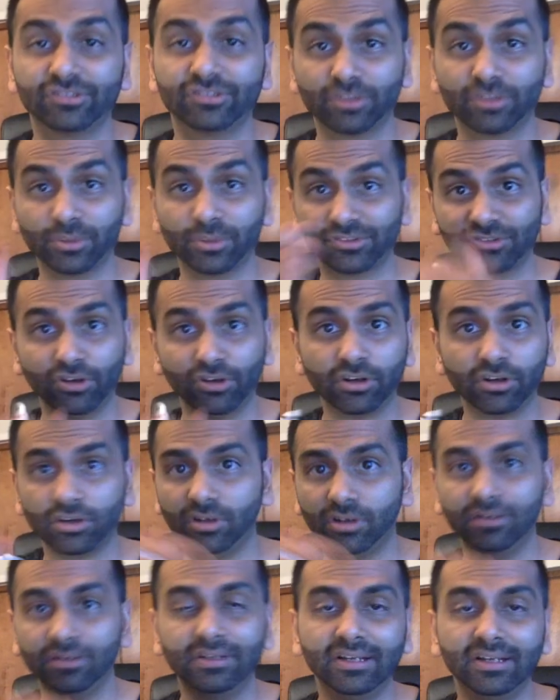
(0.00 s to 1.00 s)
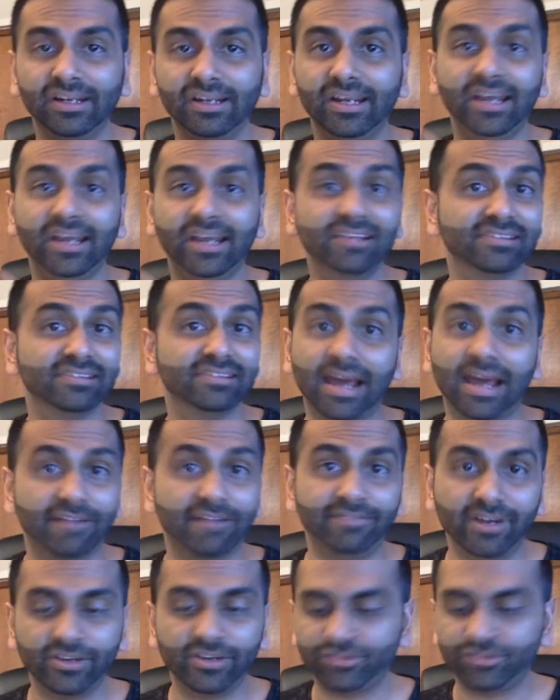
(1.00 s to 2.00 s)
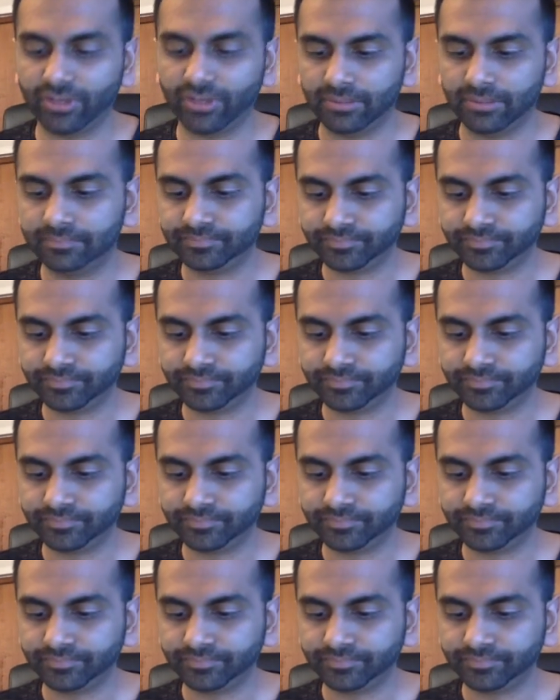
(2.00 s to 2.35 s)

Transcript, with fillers: So a circle is not a function.